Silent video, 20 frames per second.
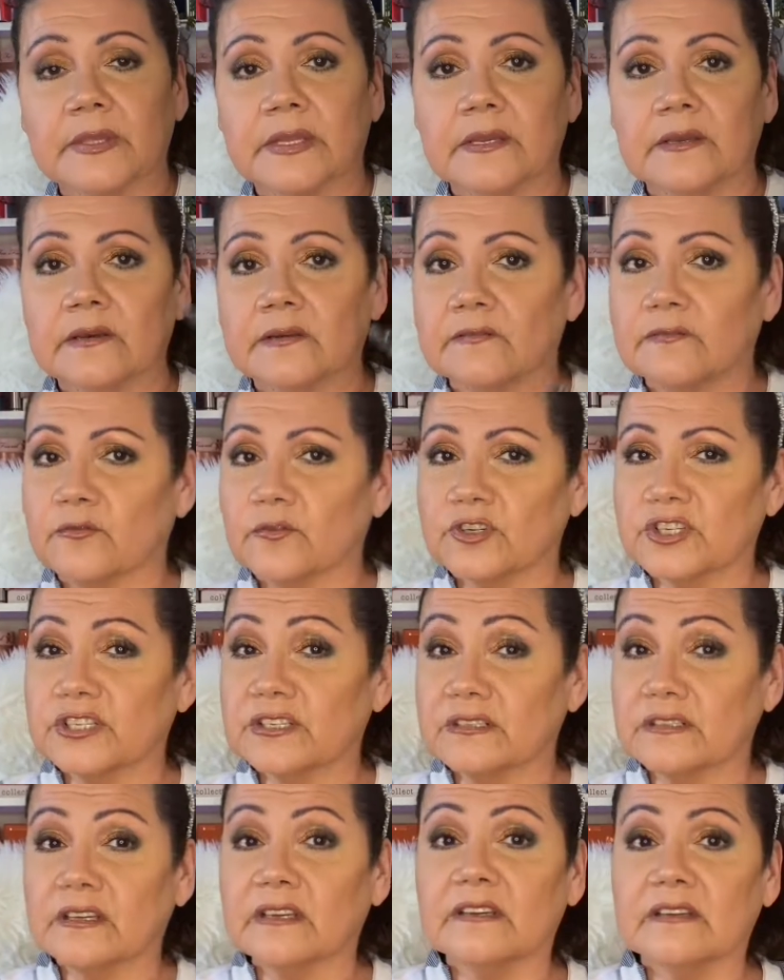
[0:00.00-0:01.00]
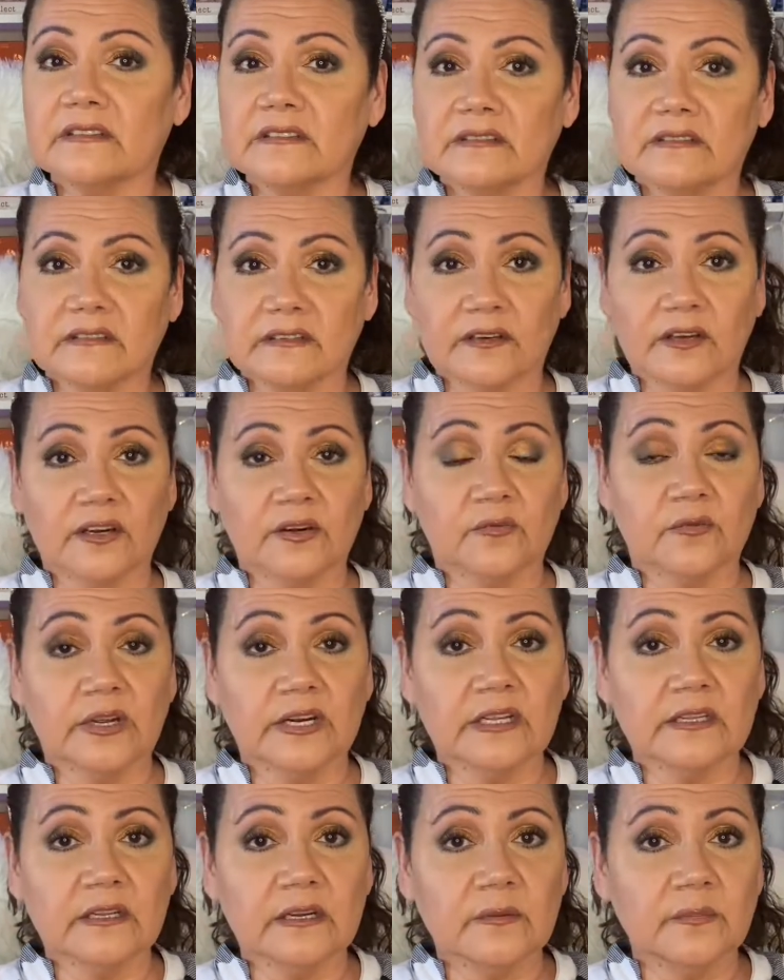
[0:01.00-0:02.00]
Unfortunately, they're going to run
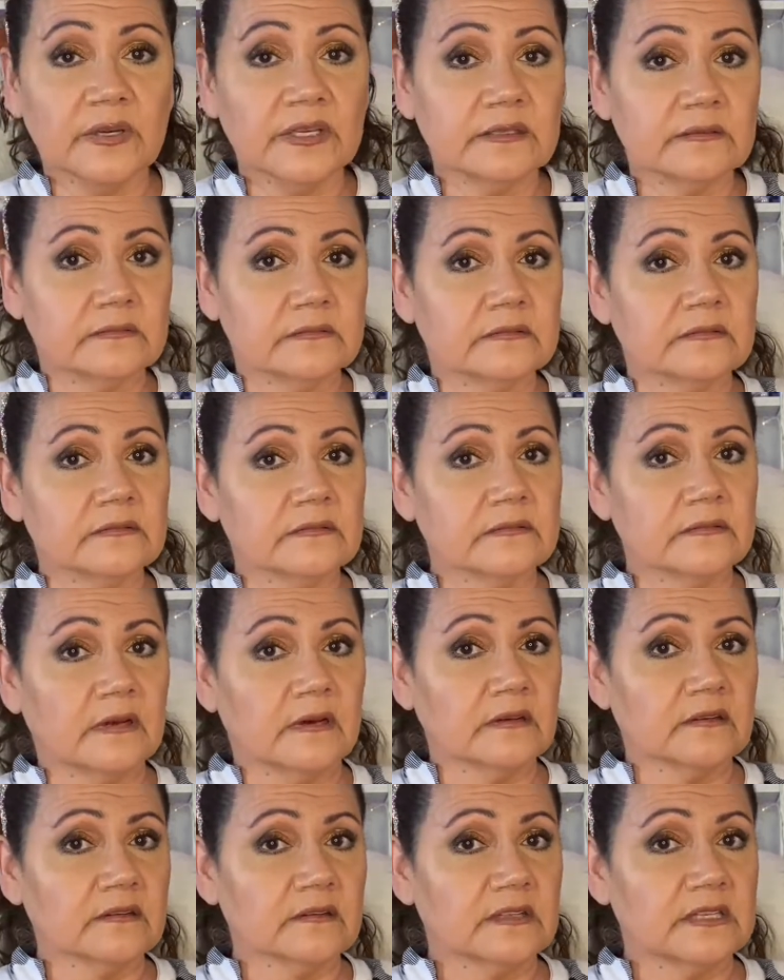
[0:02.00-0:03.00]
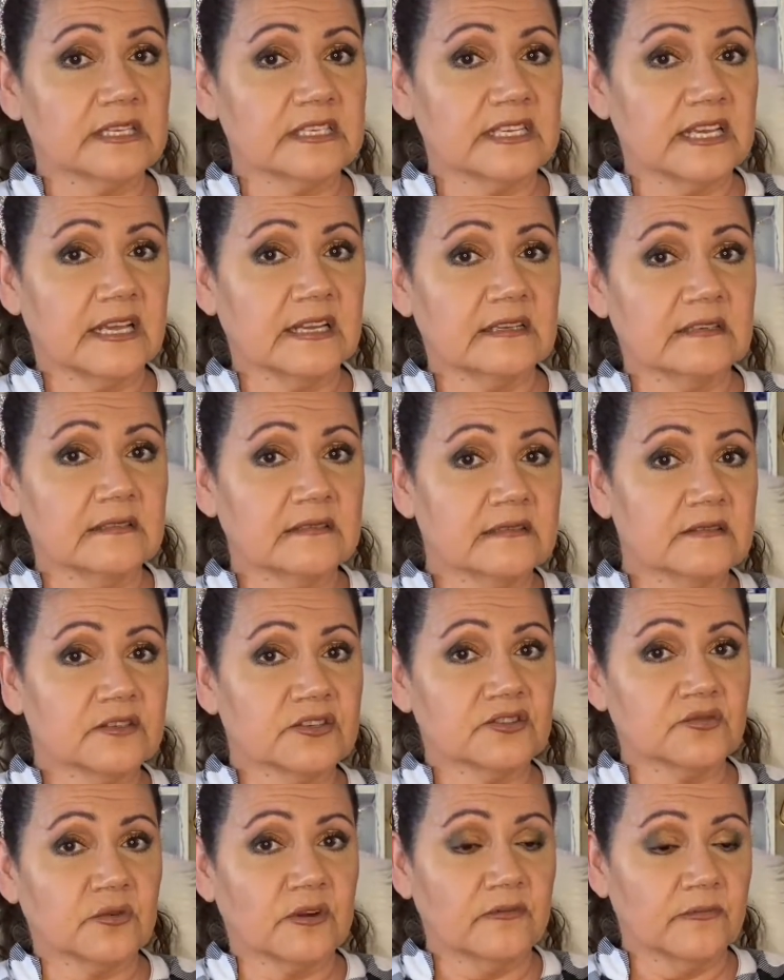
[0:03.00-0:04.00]
a little bit longer than 10
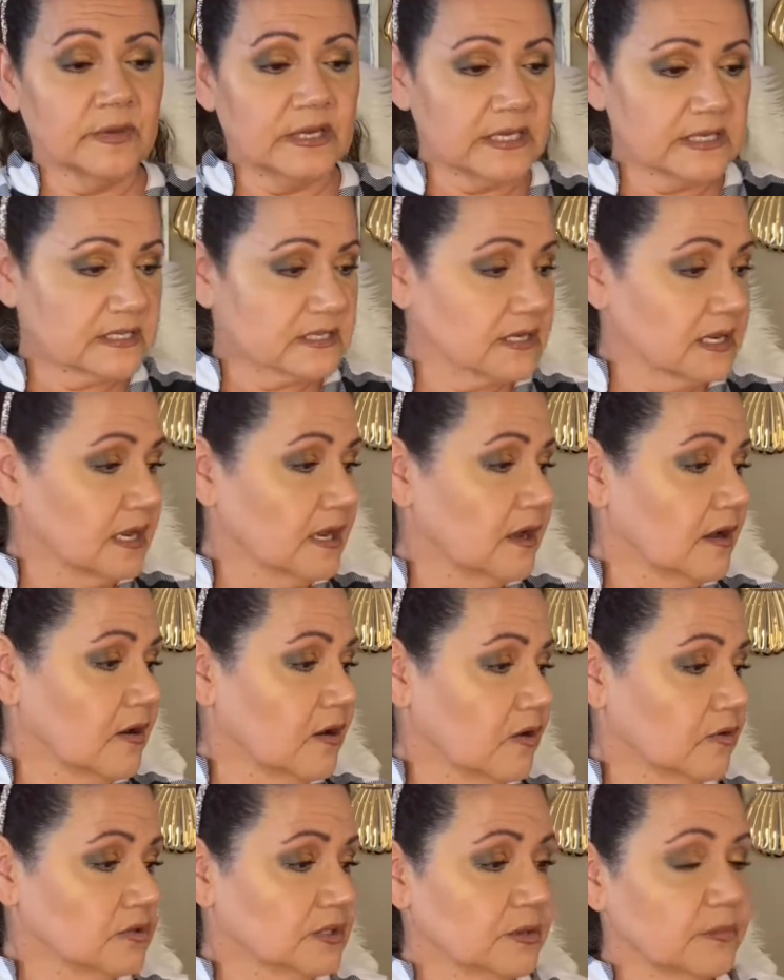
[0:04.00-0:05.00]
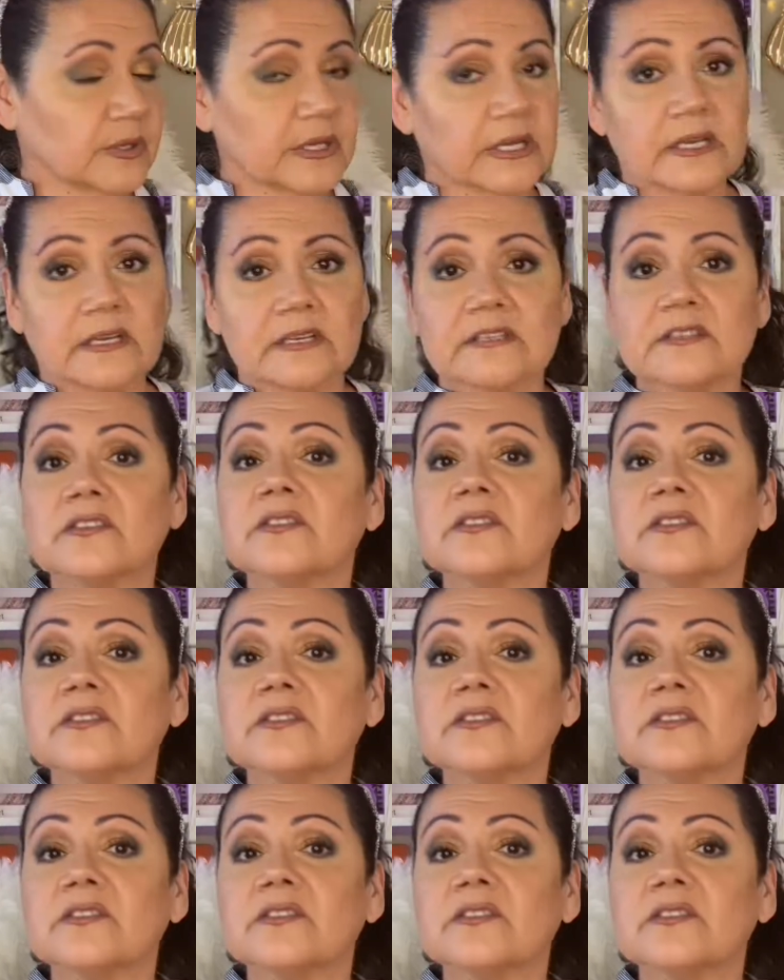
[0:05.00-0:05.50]
to 12 minutes, only because